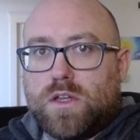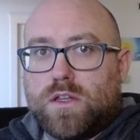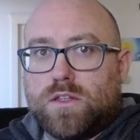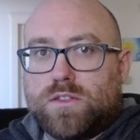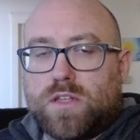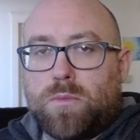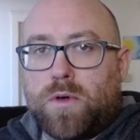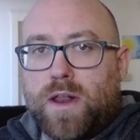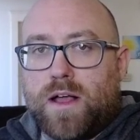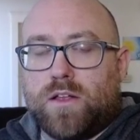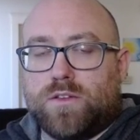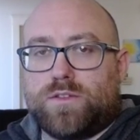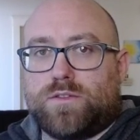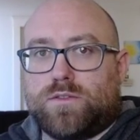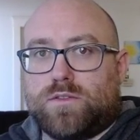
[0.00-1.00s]
someone
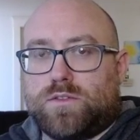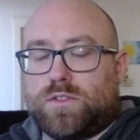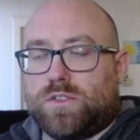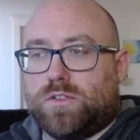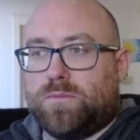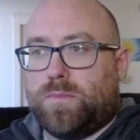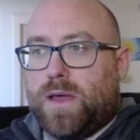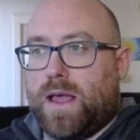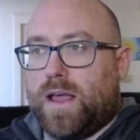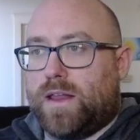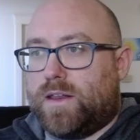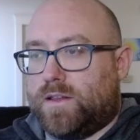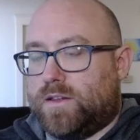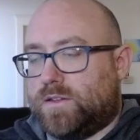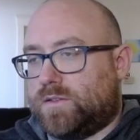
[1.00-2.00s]
else should
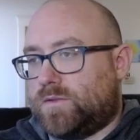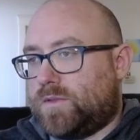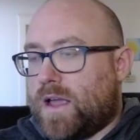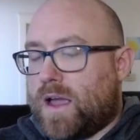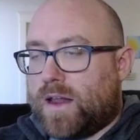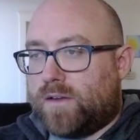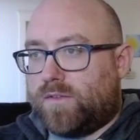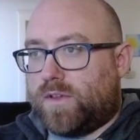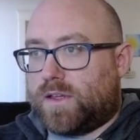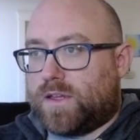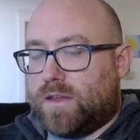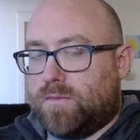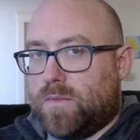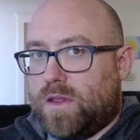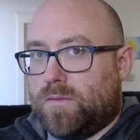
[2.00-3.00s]
bet is kind of like
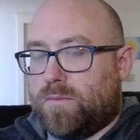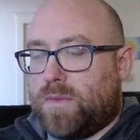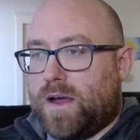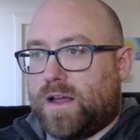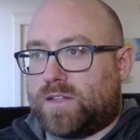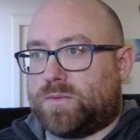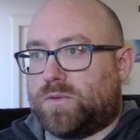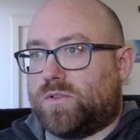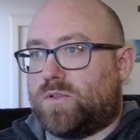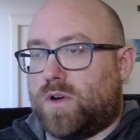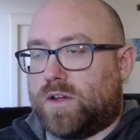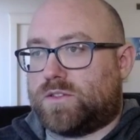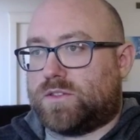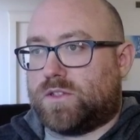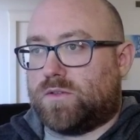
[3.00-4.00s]
an impossible
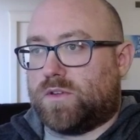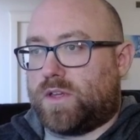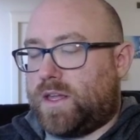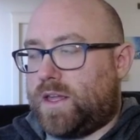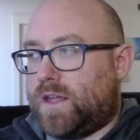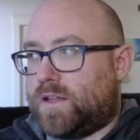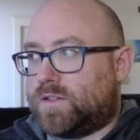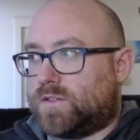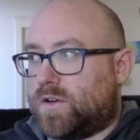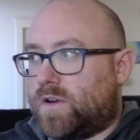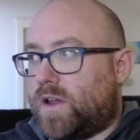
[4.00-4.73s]
question to really answer,